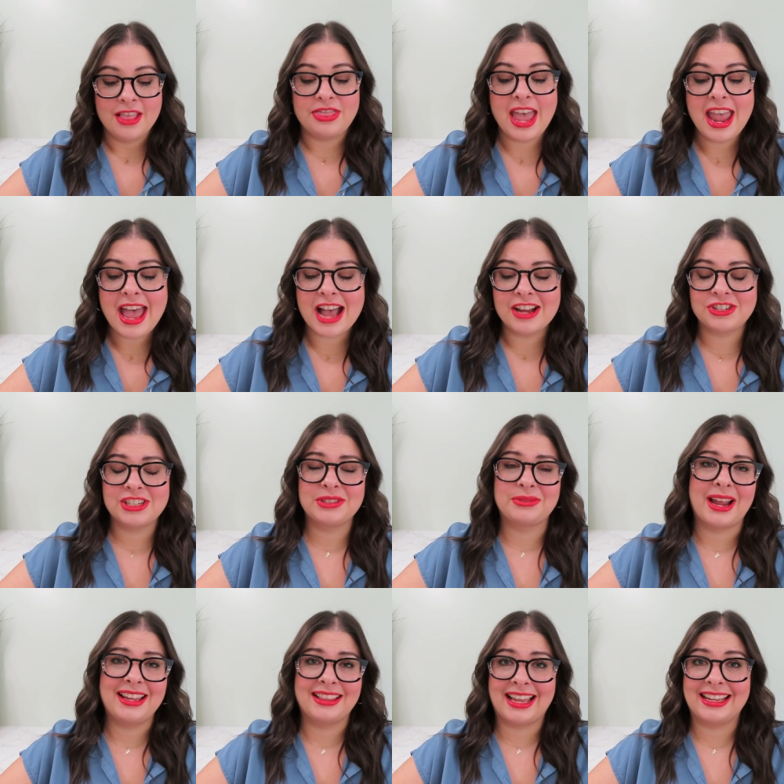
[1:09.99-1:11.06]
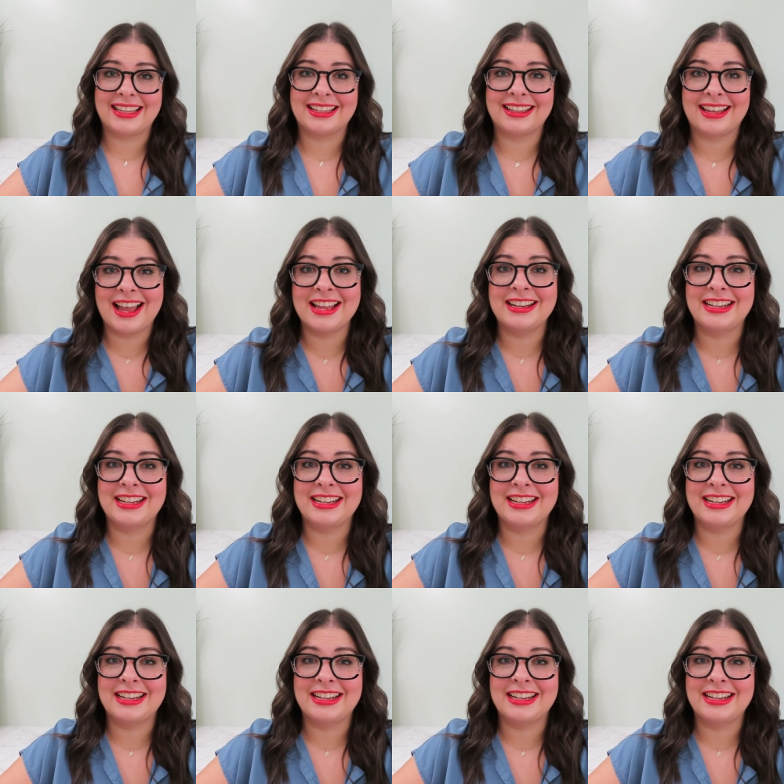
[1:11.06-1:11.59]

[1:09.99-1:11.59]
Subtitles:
They actually write like a